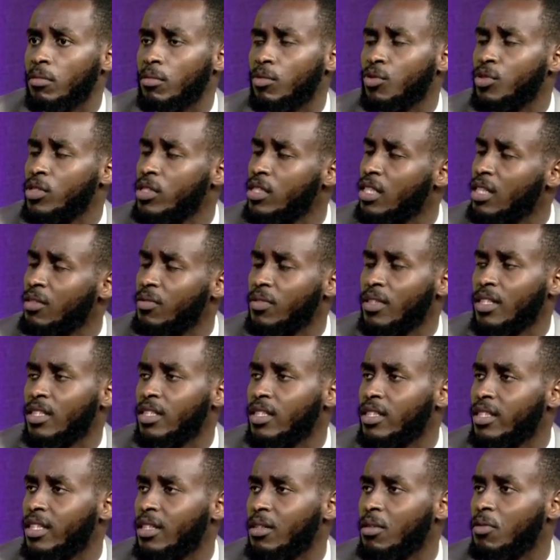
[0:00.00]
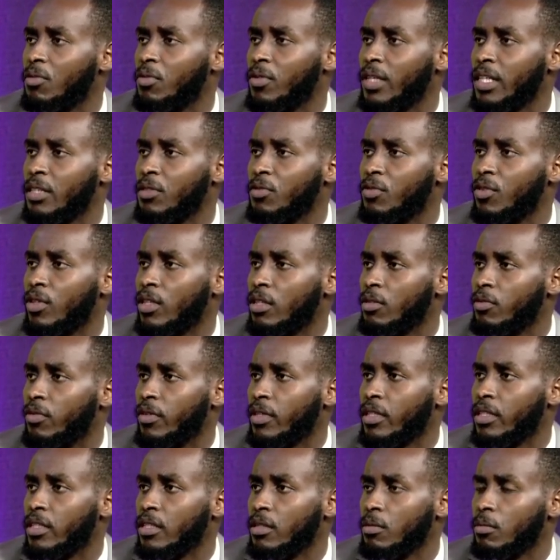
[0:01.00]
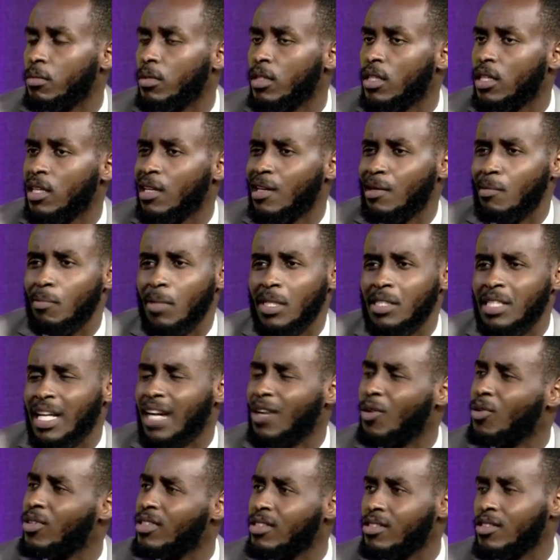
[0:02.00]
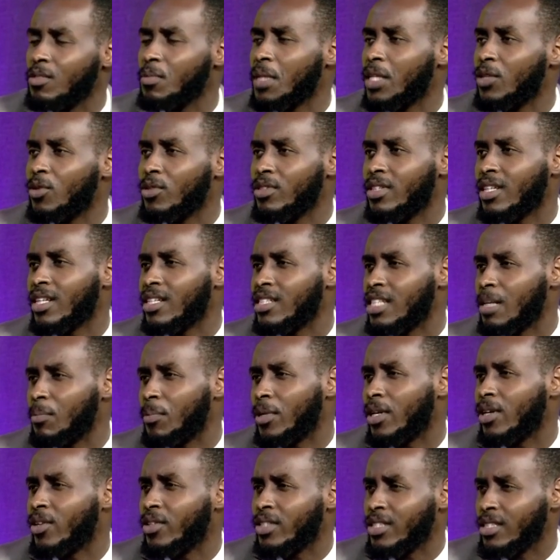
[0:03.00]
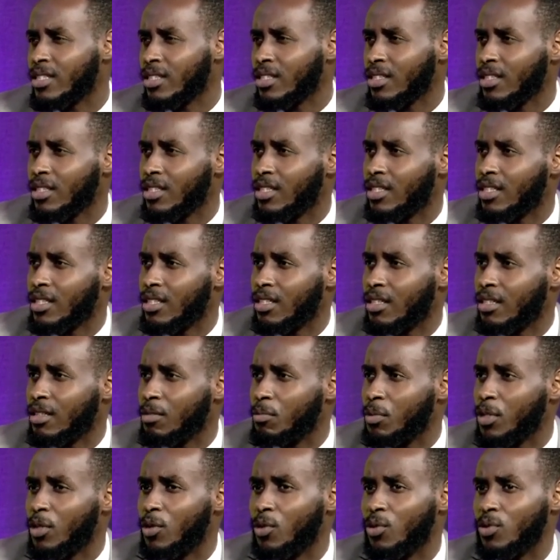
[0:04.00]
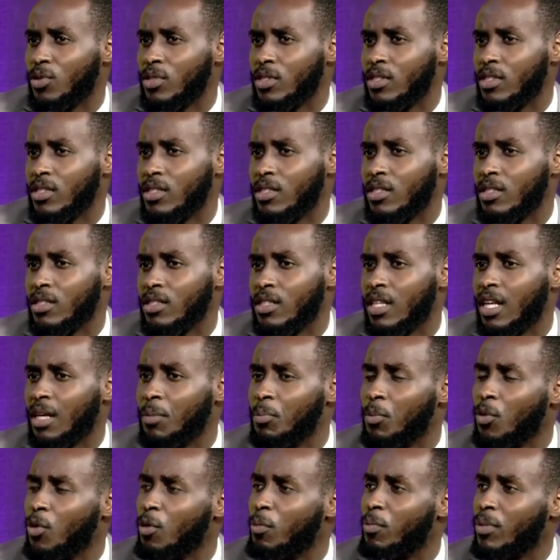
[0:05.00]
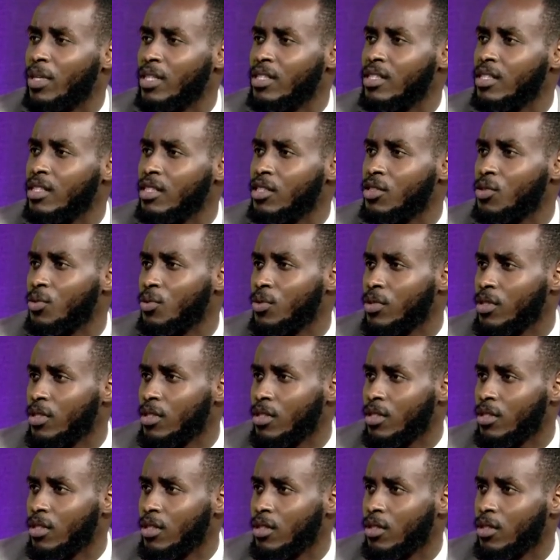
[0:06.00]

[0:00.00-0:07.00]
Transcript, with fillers: Most definitely they will fight for a referendum. But according to me, I don't think it's a priority, because there are more pressing issues.